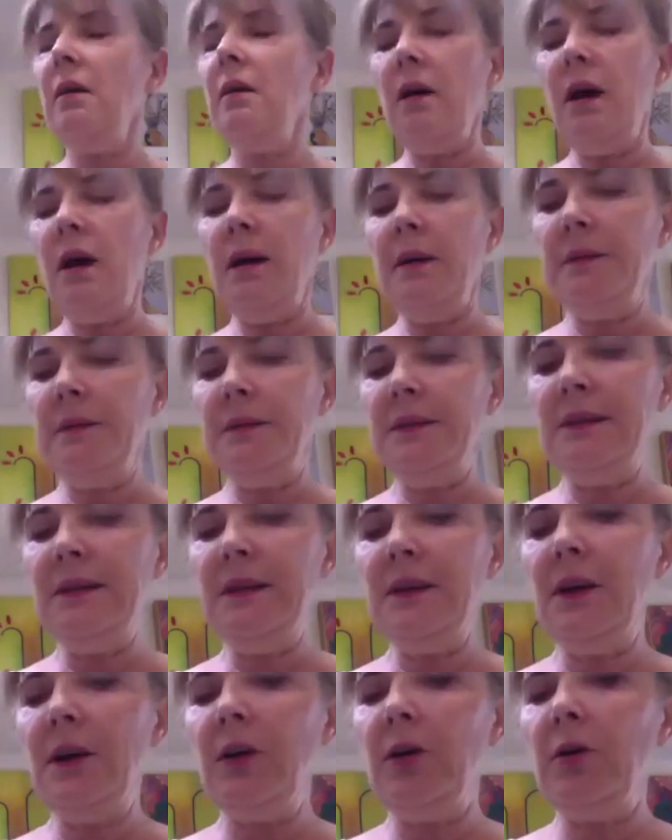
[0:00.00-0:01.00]
I
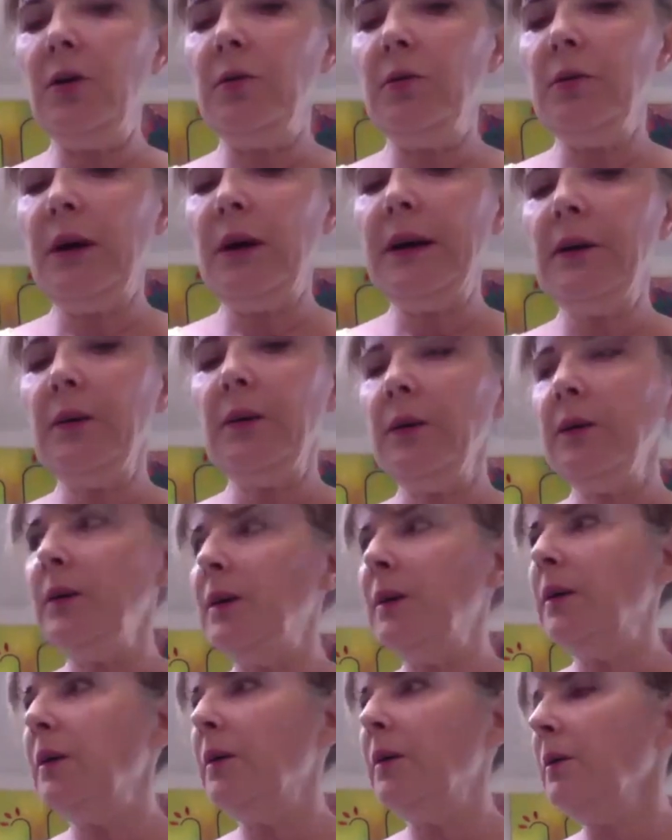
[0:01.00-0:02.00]
don't
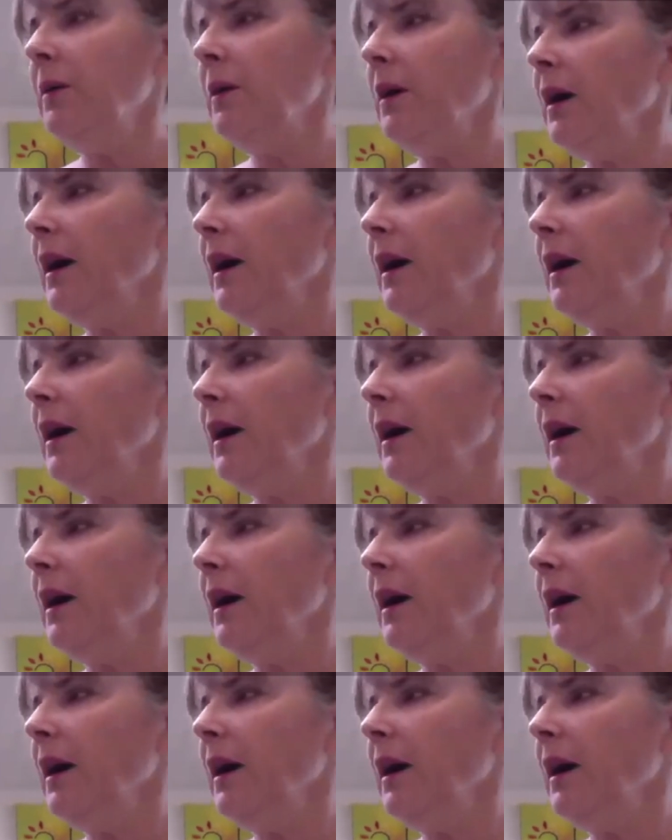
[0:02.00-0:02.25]
know.